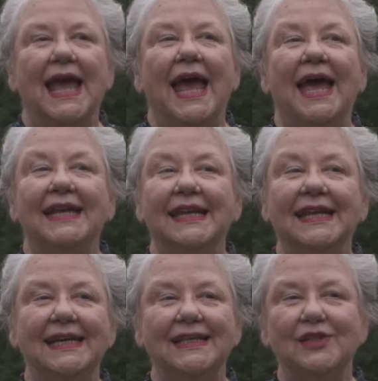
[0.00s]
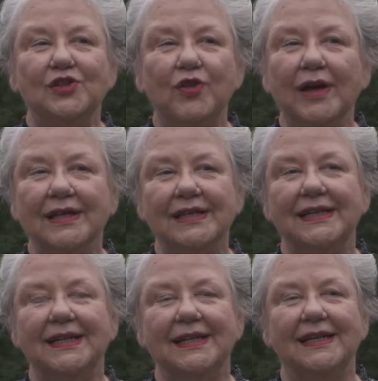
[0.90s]
and he
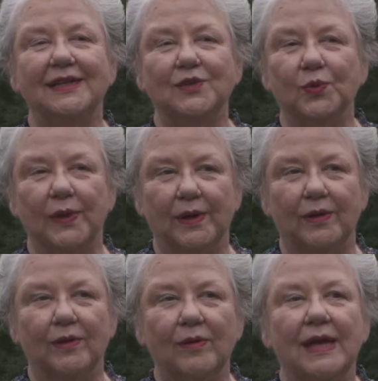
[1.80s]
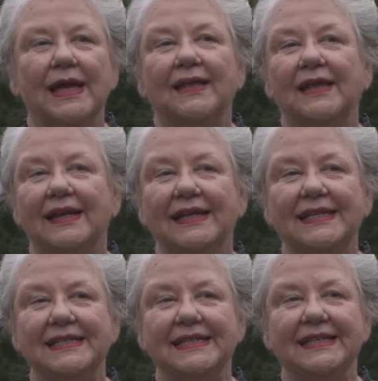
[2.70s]
instructed in his will that
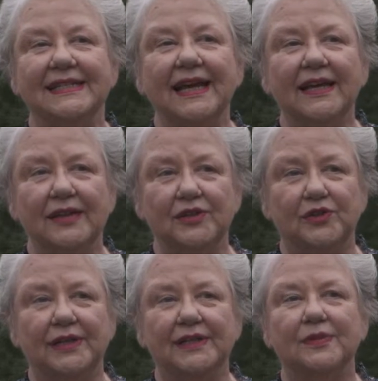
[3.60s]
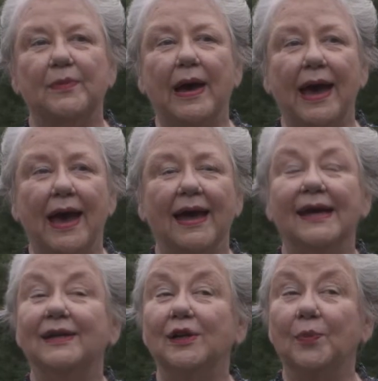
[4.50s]
his executrix buy
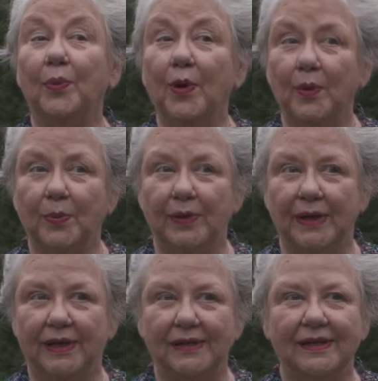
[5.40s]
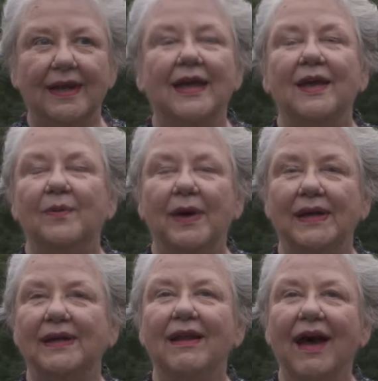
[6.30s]
an appropriate
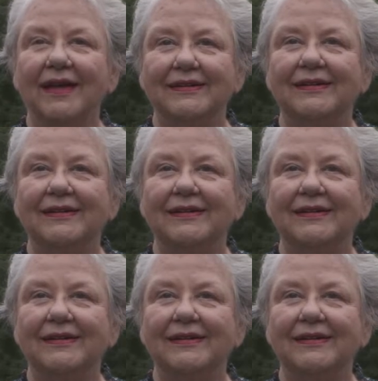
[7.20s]
but not